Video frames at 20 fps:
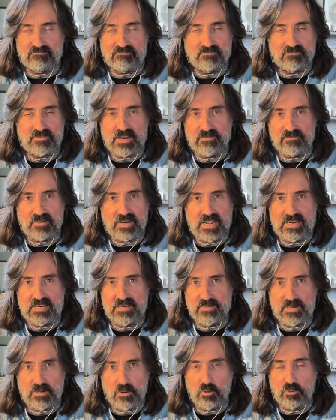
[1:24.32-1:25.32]

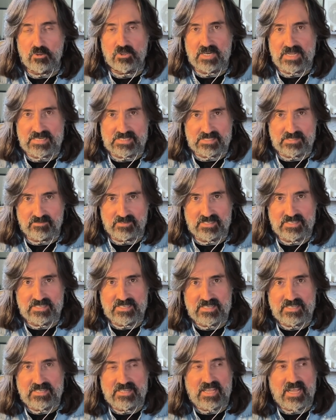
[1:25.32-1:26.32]
referendum and all the rest of it.
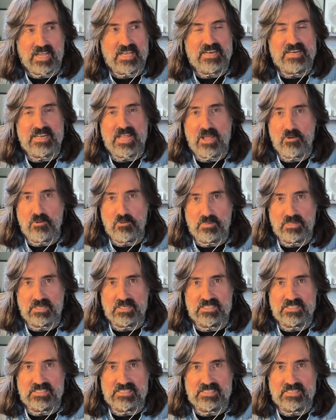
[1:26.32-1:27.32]
And now,
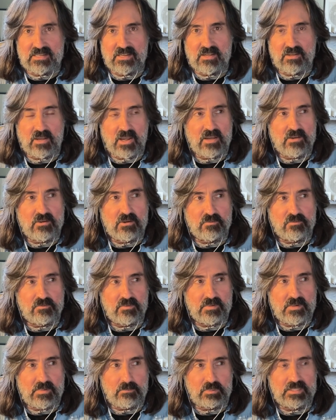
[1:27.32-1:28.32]
because he, uh, out of
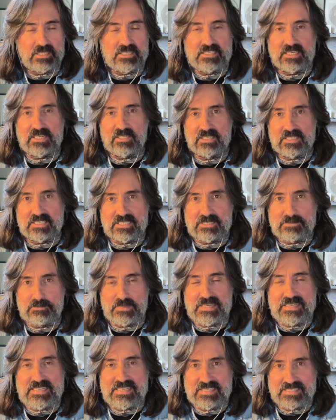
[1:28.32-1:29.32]
political
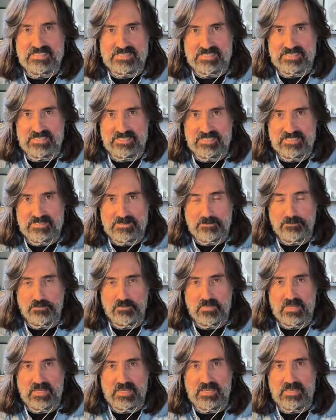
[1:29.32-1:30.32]
expediency,
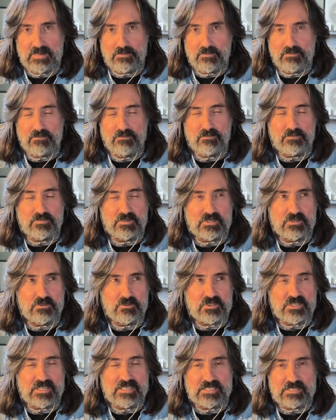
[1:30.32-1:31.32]
he so
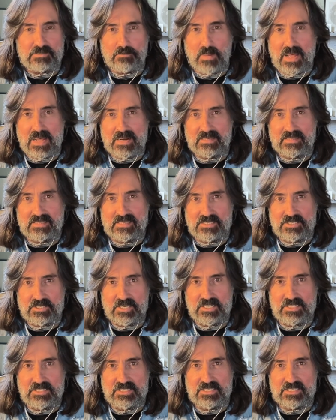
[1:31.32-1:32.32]
transparently
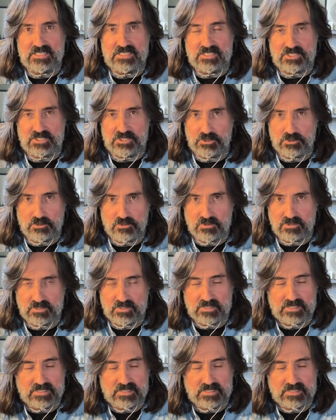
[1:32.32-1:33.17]
changes his tune.